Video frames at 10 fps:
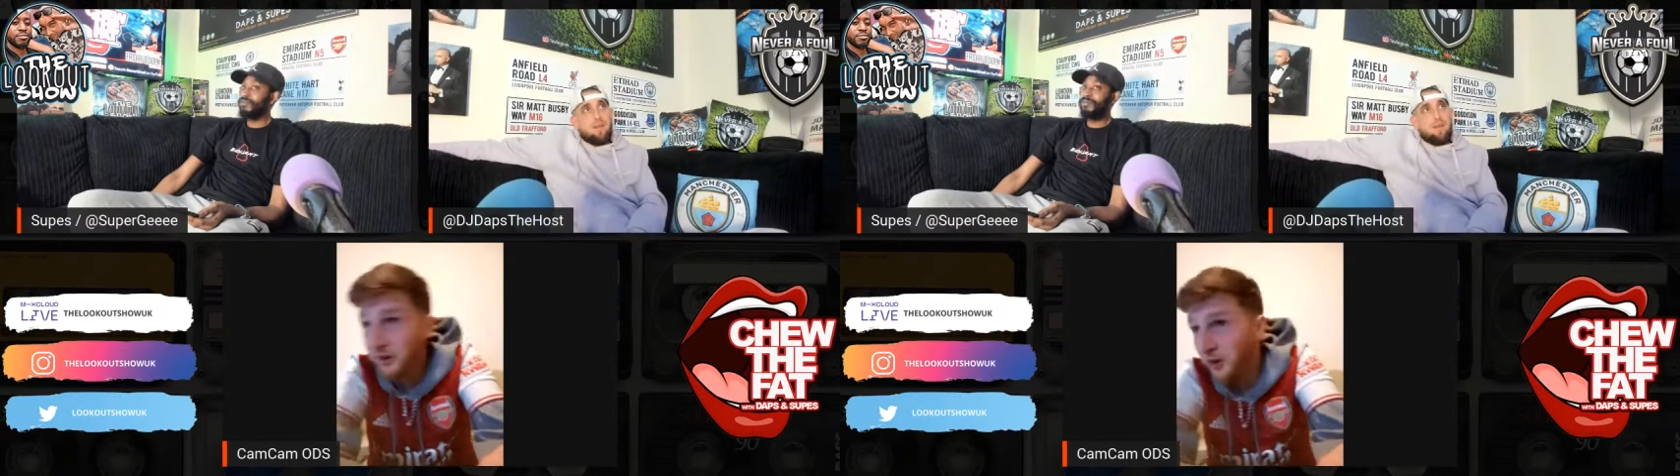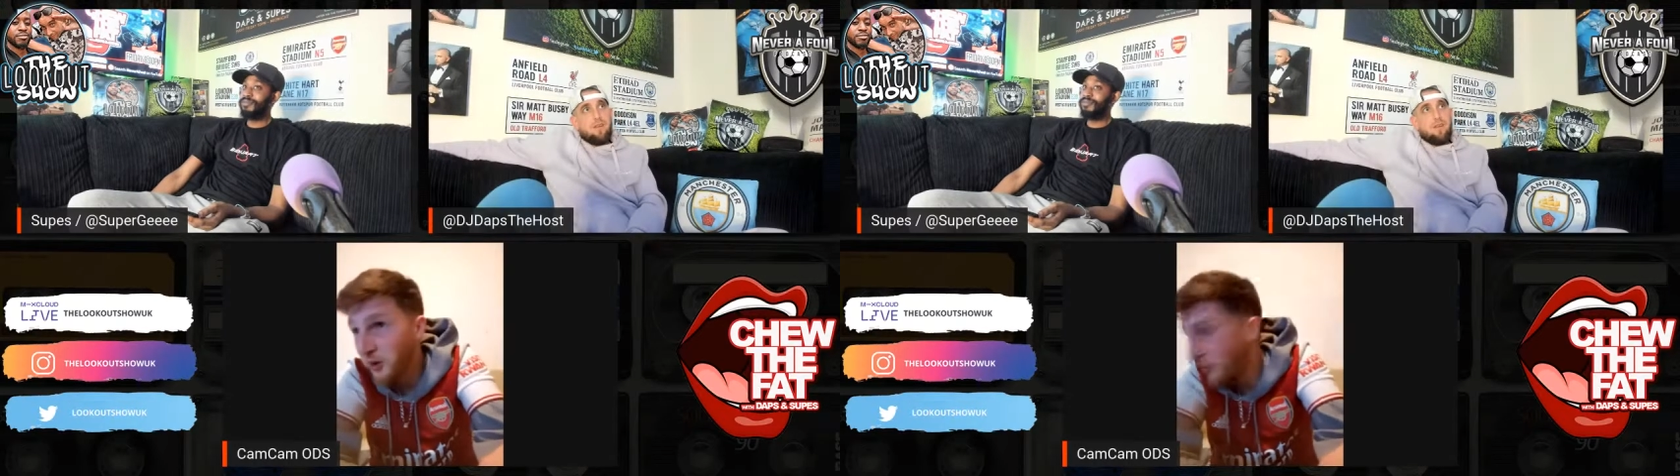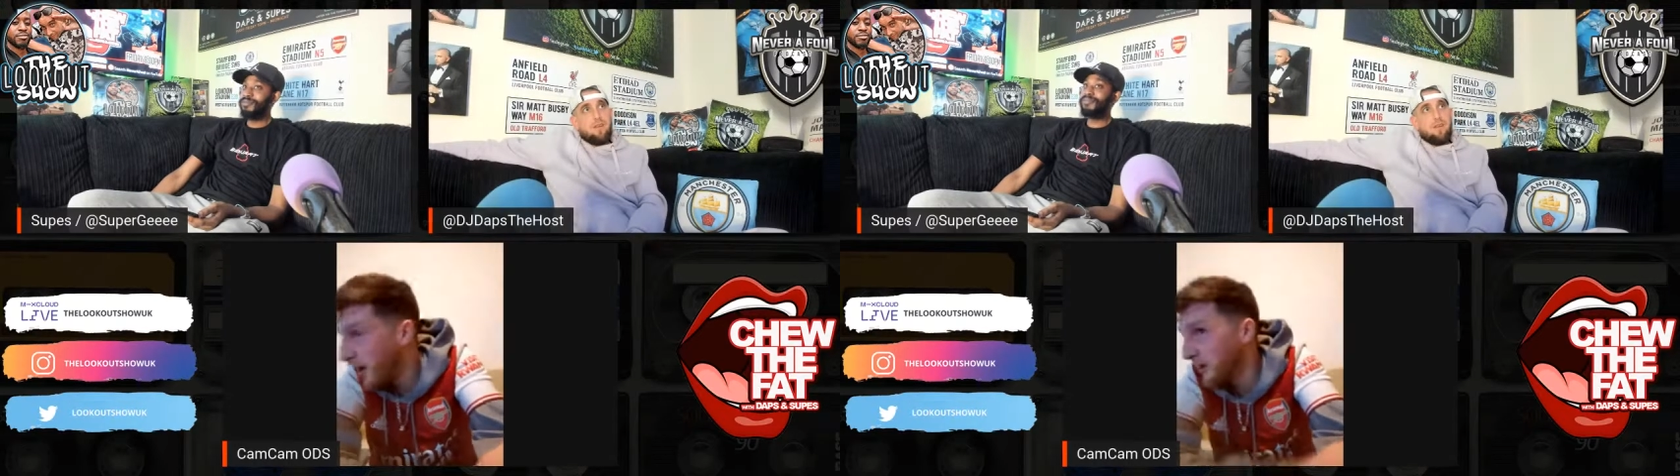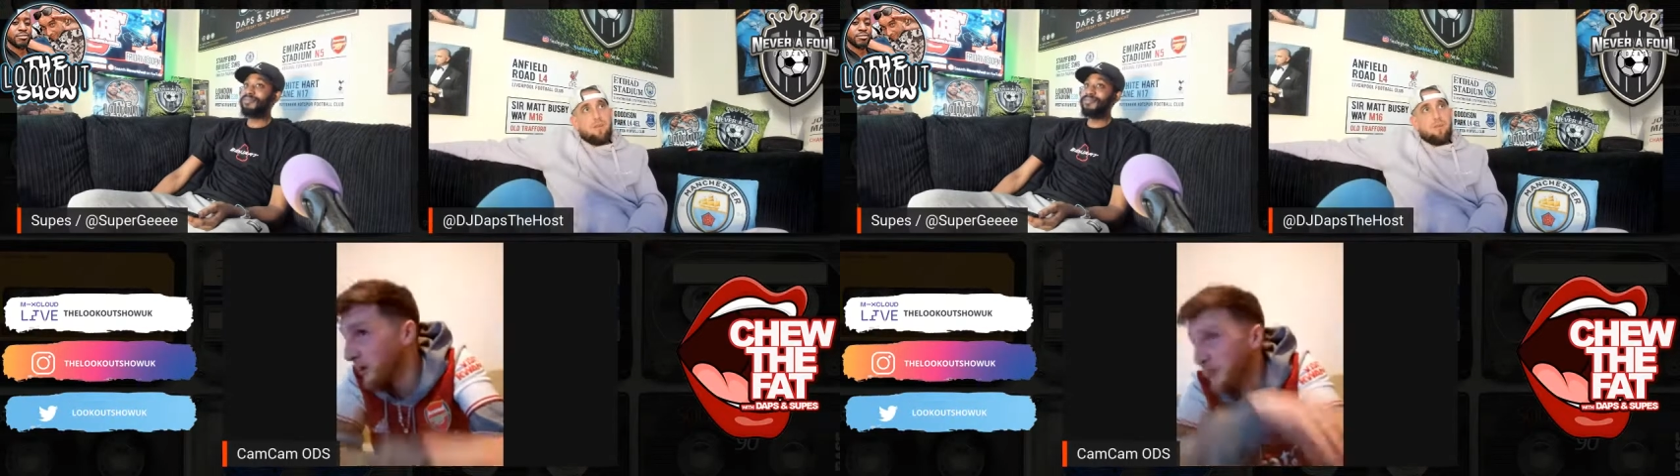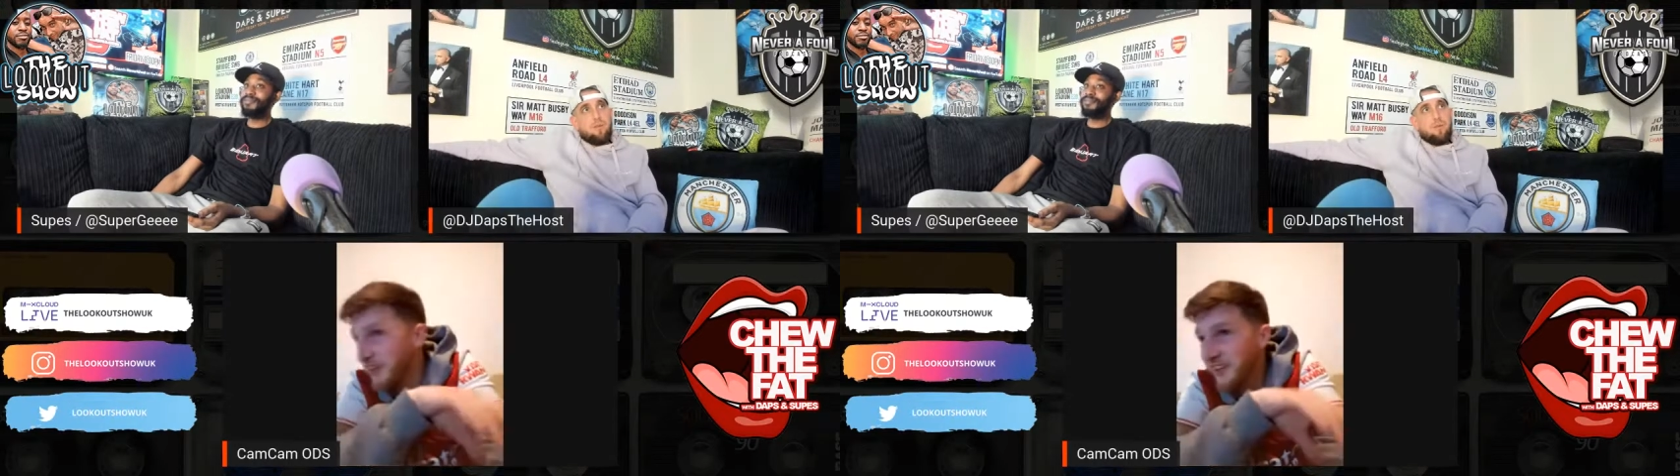Oh my
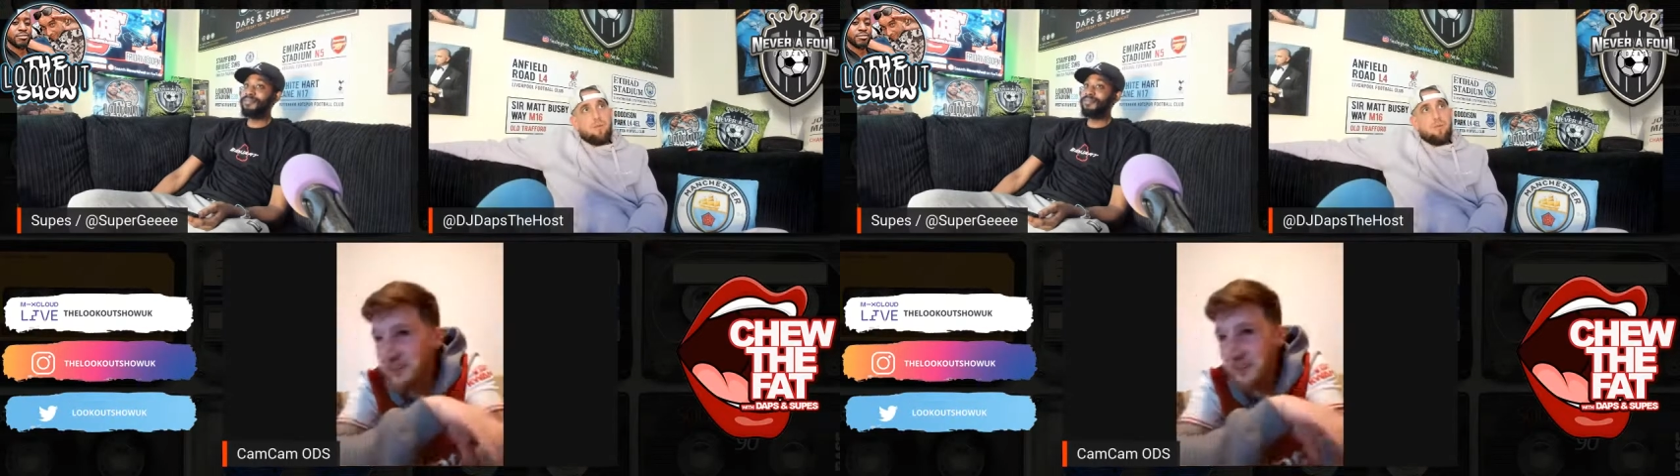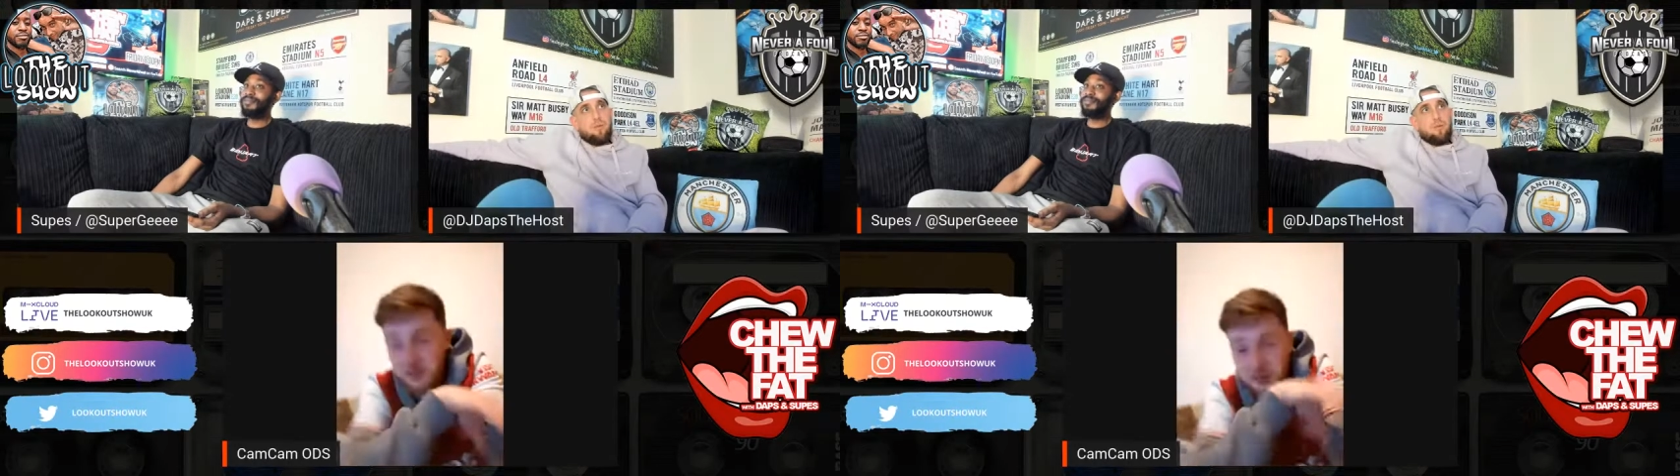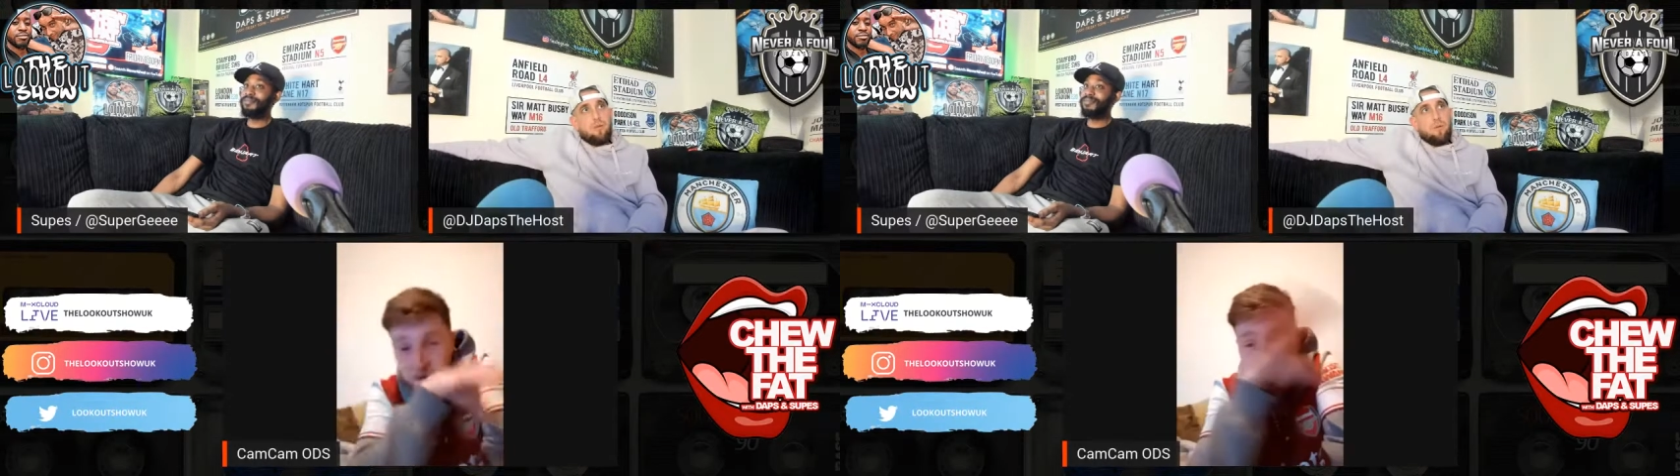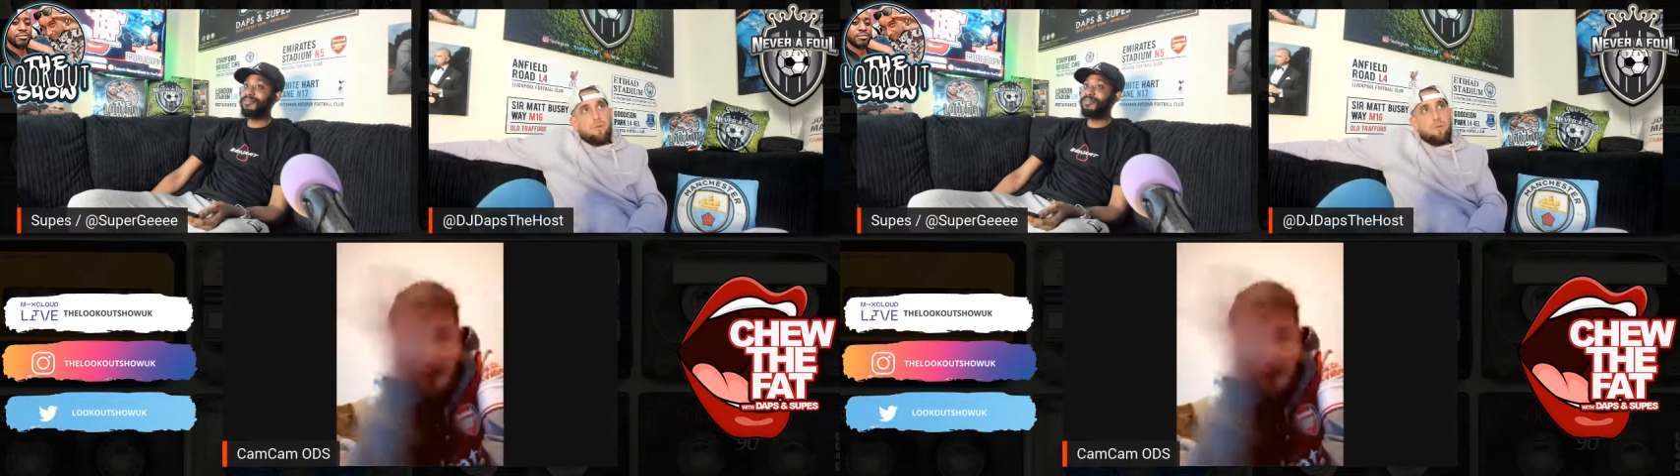god, it said Super